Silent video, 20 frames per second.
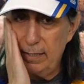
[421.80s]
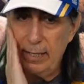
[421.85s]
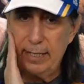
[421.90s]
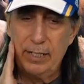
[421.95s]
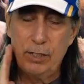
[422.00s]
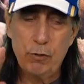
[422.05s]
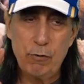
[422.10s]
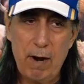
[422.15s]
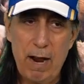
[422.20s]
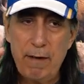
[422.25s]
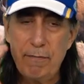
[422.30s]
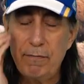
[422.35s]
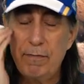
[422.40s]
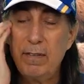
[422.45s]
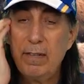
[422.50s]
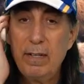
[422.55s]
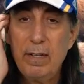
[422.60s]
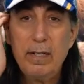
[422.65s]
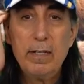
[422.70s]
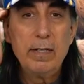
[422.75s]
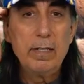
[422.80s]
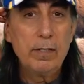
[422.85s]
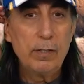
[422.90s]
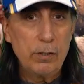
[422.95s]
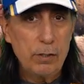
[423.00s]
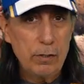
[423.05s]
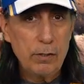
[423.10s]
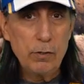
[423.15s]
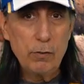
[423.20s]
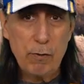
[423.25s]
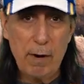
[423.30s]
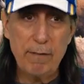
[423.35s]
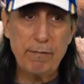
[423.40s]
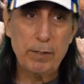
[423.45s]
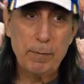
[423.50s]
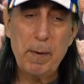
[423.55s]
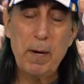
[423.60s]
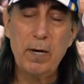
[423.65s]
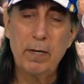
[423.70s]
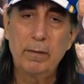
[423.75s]
like draft, draft
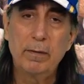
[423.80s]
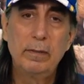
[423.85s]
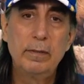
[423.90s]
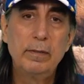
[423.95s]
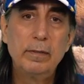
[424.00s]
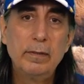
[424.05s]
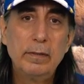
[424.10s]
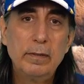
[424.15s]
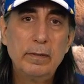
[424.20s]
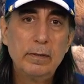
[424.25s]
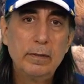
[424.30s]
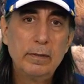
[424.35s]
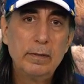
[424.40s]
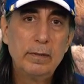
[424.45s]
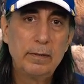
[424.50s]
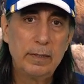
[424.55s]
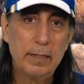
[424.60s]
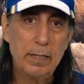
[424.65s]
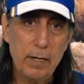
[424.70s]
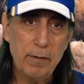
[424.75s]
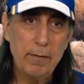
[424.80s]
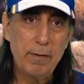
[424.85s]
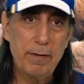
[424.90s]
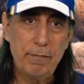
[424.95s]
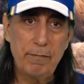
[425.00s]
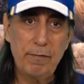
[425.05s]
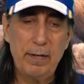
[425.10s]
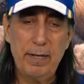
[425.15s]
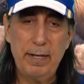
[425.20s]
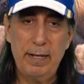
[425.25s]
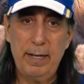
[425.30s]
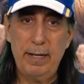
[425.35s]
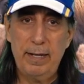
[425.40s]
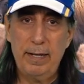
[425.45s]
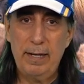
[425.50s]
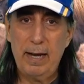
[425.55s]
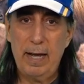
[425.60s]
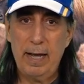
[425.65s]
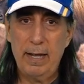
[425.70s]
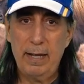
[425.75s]
smart. You know, if
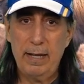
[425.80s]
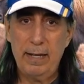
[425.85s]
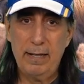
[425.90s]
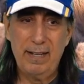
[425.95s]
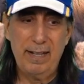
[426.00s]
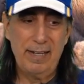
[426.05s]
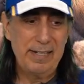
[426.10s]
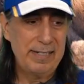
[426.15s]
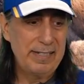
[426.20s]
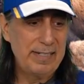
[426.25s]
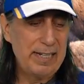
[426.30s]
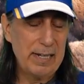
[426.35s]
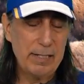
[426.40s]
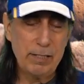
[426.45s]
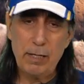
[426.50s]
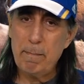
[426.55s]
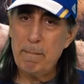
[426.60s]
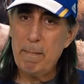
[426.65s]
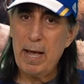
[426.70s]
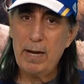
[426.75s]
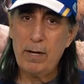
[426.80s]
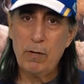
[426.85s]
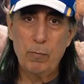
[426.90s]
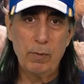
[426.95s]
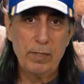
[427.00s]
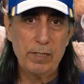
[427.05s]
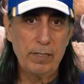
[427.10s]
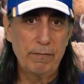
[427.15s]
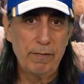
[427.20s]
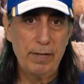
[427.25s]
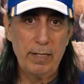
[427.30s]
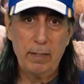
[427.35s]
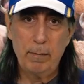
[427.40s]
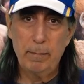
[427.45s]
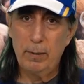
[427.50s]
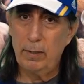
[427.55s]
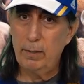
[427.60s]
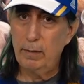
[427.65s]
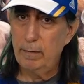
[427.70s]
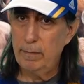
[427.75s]
and I, it doesn't matter what's
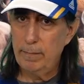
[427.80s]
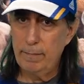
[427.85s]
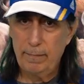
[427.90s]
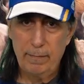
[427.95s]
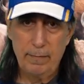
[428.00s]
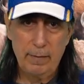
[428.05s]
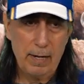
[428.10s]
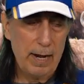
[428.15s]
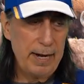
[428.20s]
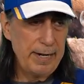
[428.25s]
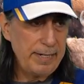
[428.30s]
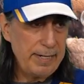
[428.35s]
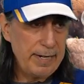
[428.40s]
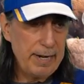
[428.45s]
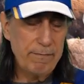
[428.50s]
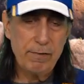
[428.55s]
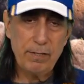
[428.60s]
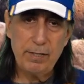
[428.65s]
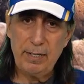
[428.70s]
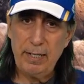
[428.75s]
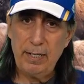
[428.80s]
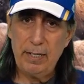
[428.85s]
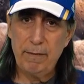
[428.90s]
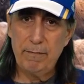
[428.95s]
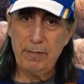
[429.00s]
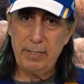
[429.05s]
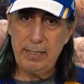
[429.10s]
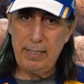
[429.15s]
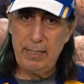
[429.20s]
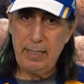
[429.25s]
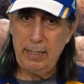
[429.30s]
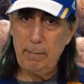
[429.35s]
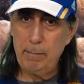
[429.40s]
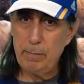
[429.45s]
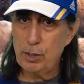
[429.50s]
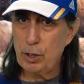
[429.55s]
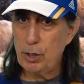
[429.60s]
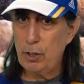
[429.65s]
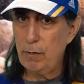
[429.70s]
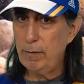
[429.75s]
available. I never think of a
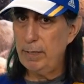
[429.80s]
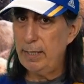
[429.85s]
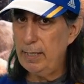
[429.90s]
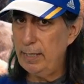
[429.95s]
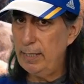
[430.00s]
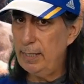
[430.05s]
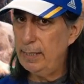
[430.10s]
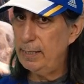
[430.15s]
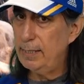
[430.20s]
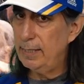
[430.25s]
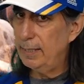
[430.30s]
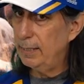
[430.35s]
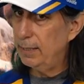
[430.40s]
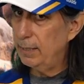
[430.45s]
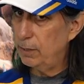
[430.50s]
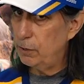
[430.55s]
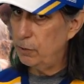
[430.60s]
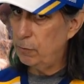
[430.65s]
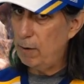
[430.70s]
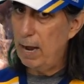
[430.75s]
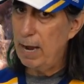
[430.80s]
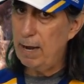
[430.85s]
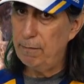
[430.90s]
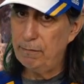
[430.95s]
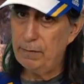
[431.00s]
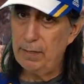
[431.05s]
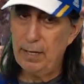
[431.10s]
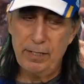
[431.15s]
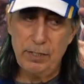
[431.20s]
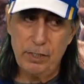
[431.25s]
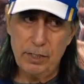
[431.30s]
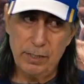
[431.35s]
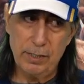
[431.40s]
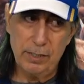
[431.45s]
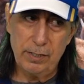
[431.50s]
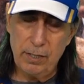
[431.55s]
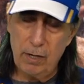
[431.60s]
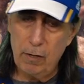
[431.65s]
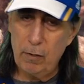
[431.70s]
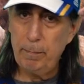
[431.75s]
team's current needs in the draft. I
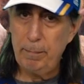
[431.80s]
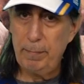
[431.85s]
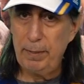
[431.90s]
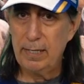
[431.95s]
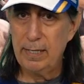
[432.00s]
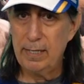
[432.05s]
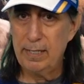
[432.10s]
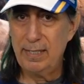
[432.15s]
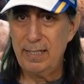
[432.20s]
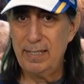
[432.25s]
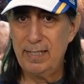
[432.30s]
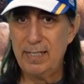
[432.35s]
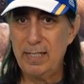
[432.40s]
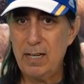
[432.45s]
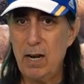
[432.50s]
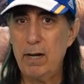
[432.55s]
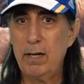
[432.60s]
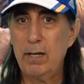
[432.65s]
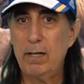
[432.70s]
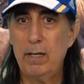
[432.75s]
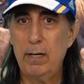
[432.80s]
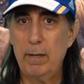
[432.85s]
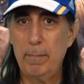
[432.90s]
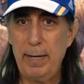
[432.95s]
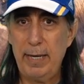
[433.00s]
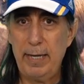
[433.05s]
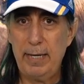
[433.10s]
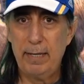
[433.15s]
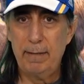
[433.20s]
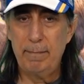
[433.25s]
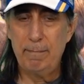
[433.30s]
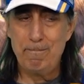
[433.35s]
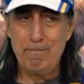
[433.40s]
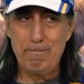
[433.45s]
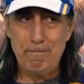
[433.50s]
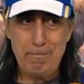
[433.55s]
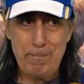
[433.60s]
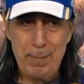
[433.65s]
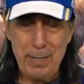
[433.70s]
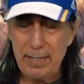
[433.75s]
just don't because it's not going to make a
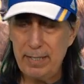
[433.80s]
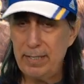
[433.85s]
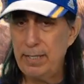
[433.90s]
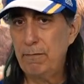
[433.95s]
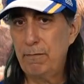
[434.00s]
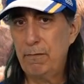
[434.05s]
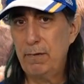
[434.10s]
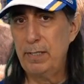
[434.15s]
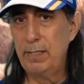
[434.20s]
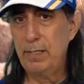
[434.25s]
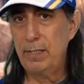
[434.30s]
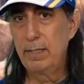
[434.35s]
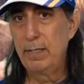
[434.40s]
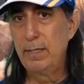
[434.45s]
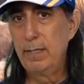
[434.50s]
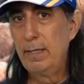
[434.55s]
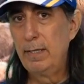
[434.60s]
bit of difference